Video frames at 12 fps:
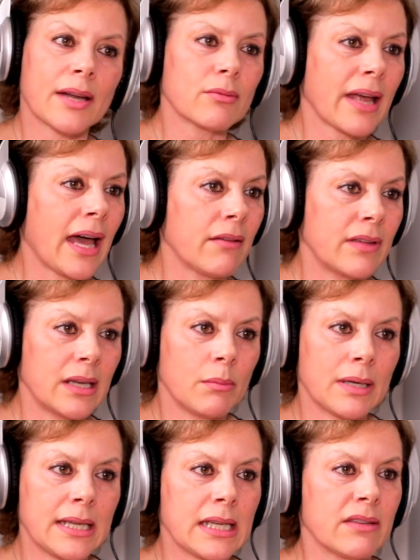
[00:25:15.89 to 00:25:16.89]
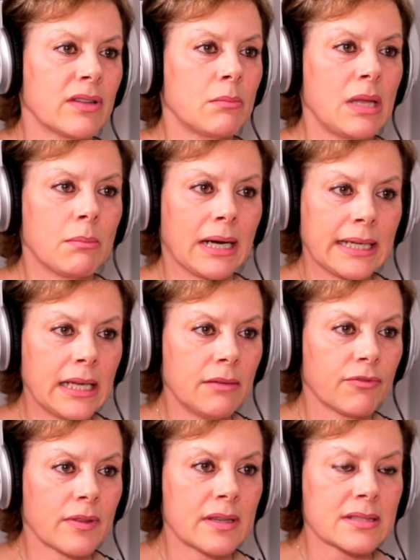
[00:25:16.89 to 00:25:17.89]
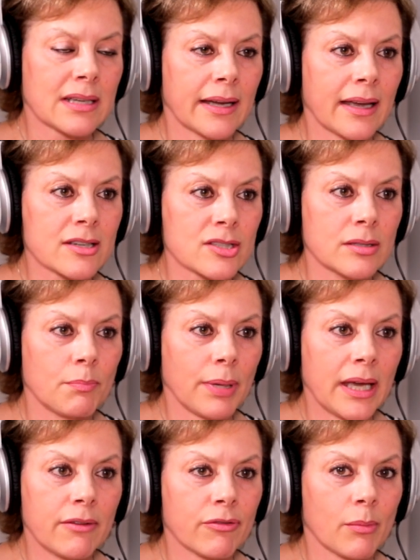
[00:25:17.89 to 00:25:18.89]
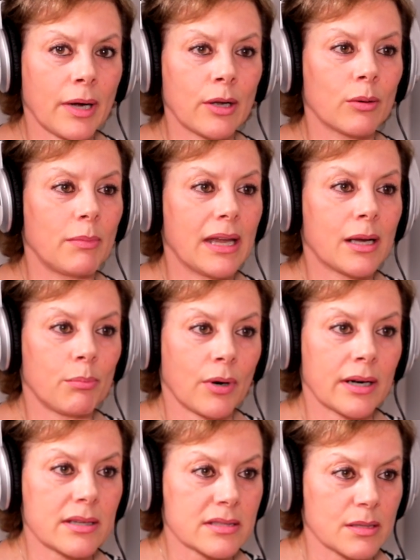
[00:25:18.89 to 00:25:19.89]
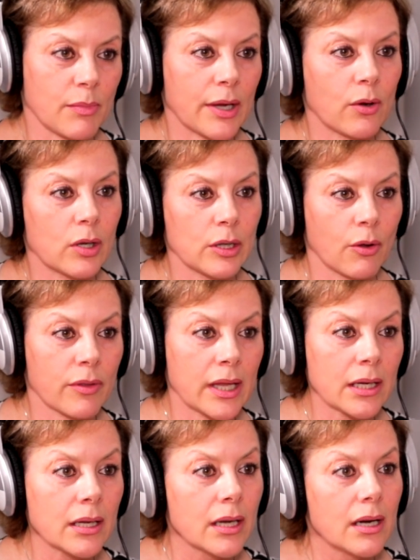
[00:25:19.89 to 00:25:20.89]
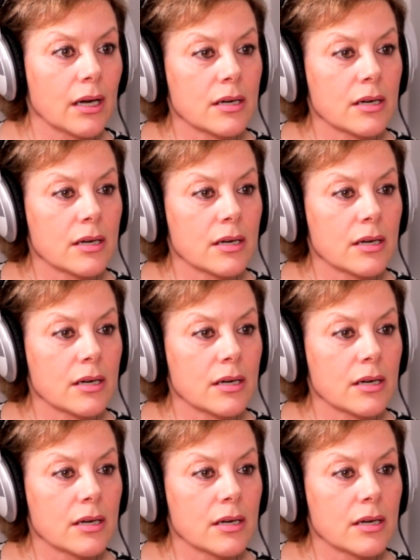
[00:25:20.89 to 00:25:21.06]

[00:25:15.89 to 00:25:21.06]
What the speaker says: I don't have anybody giving me money for this. I actually pay for my own makeup artist and my own clothing.